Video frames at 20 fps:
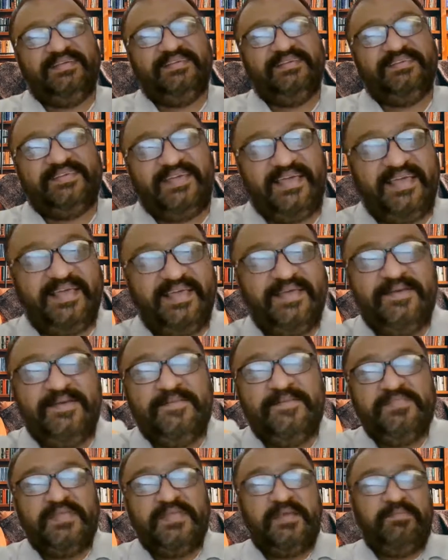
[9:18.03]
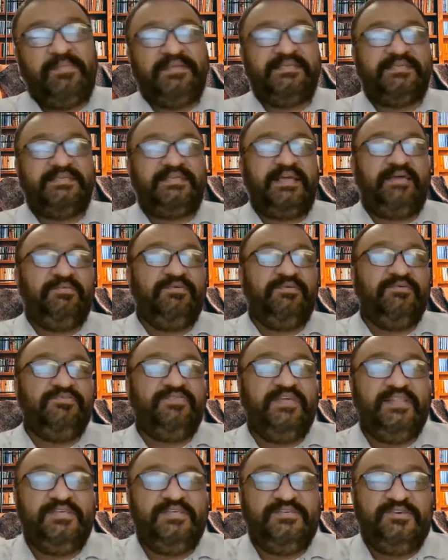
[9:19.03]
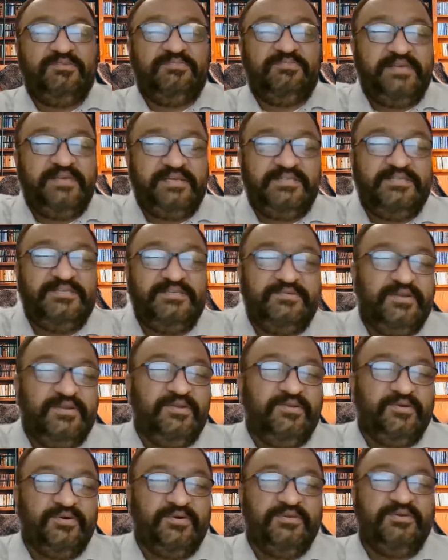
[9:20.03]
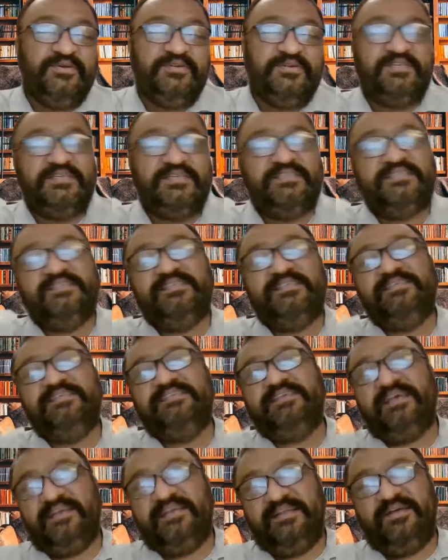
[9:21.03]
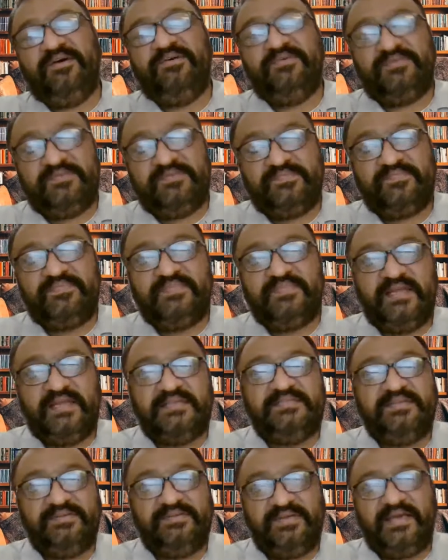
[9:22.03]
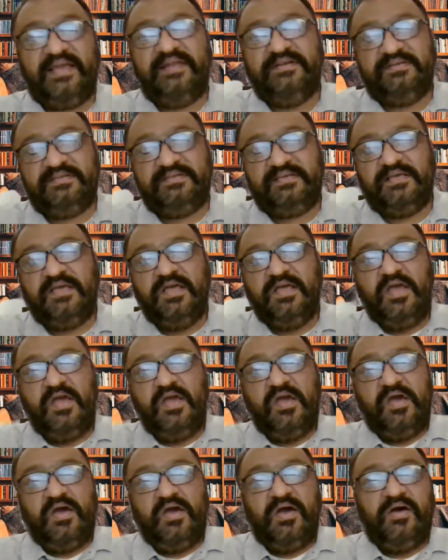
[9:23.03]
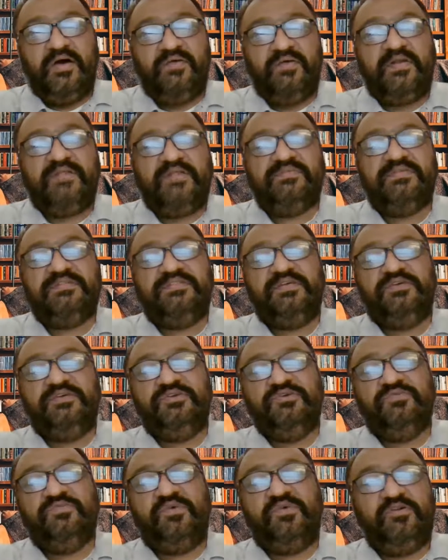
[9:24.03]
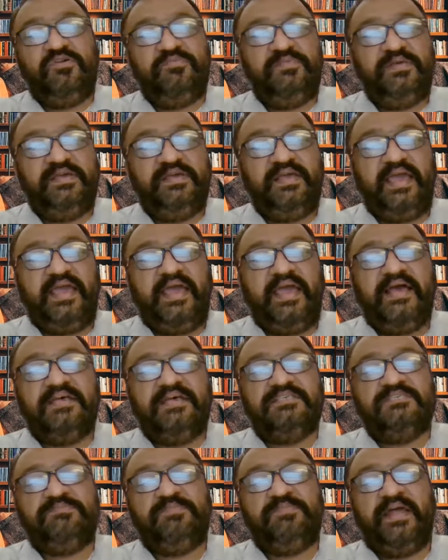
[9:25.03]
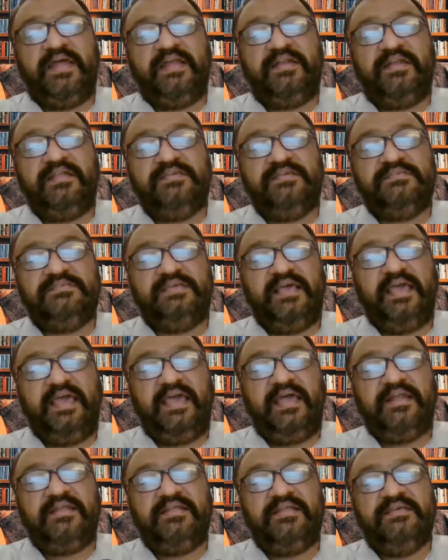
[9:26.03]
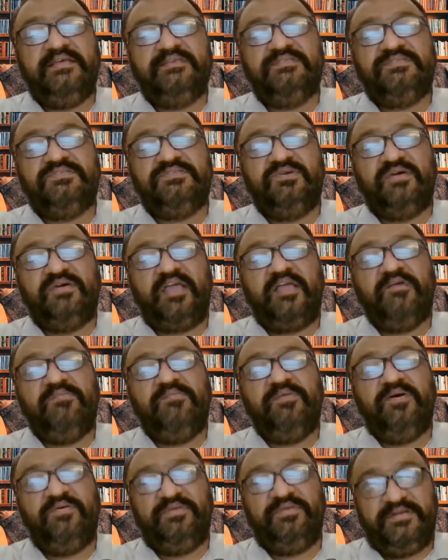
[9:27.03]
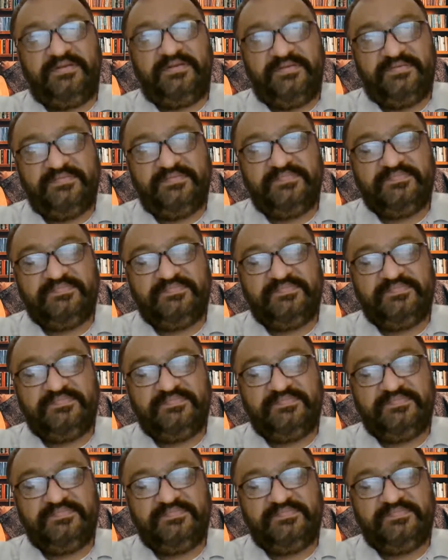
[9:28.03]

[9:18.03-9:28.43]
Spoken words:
Okay, by the time you finish your PhD, you will know your thesis inside out. That's the reality. One of the things you won't be as practiced at is talking about it.